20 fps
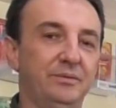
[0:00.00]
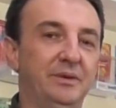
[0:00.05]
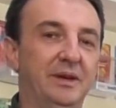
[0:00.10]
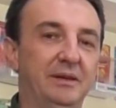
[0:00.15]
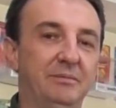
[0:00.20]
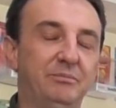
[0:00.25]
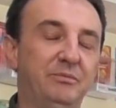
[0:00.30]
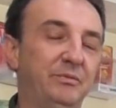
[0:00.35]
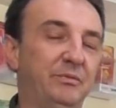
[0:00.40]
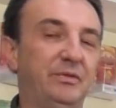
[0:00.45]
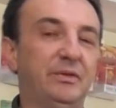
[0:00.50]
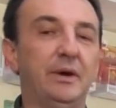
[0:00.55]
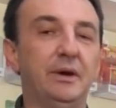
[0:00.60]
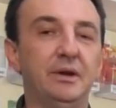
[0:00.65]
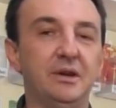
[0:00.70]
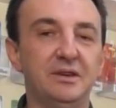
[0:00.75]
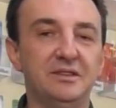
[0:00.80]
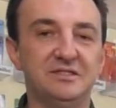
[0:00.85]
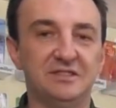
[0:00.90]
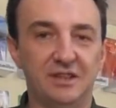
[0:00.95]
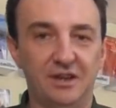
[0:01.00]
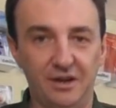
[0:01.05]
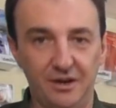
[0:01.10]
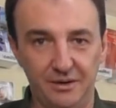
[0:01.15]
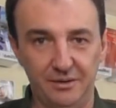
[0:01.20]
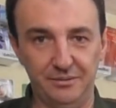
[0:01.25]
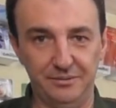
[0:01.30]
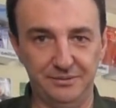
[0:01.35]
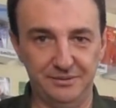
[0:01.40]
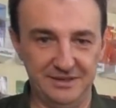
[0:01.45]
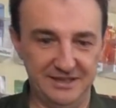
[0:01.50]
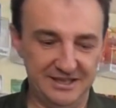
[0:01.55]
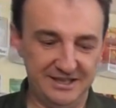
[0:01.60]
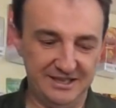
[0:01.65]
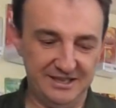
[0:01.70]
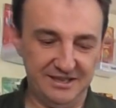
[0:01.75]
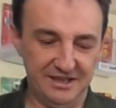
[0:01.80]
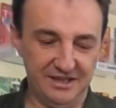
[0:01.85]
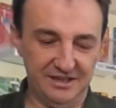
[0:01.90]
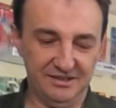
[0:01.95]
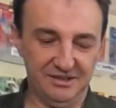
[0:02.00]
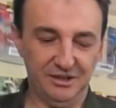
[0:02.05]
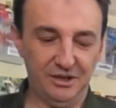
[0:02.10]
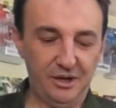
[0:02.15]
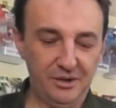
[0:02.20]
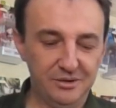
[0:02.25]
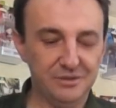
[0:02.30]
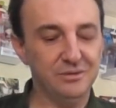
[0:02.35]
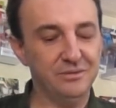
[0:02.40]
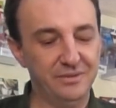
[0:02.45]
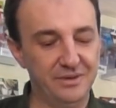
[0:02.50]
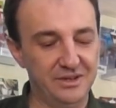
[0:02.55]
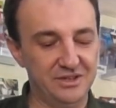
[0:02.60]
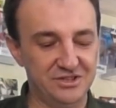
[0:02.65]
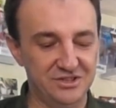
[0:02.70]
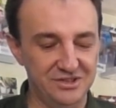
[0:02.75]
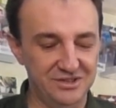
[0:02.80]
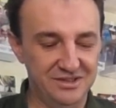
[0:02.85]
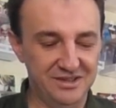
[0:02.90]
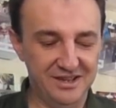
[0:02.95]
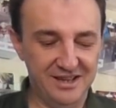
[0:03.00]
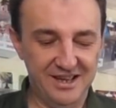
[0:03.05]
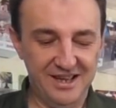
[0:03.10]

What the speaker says: and photos of the local version,